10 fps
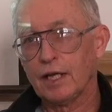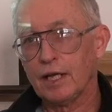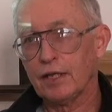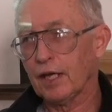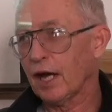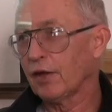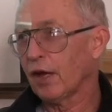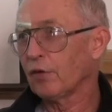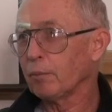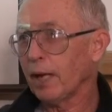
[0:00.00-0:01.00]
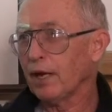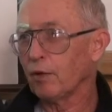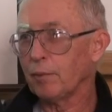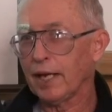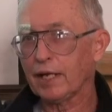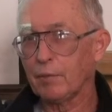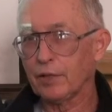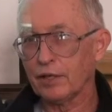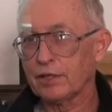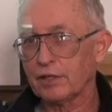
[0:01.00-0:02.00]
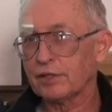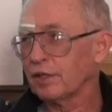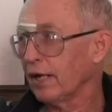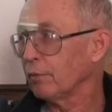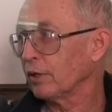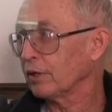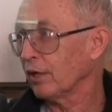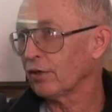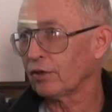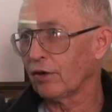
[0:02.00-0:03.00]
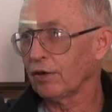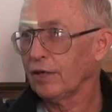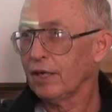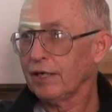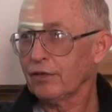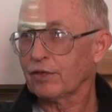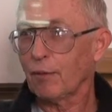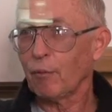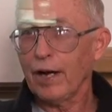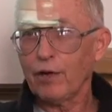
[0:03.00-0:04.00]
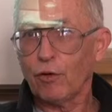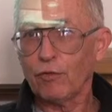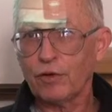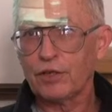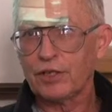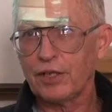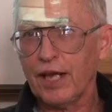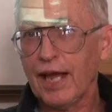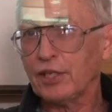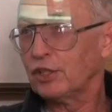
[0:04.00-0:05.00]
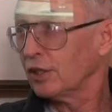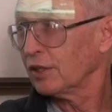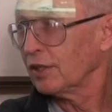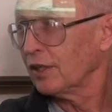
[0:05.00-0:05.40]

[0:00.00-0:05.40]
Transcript: and another male may come that's in a neighboring territory, he'll come right over to the edge.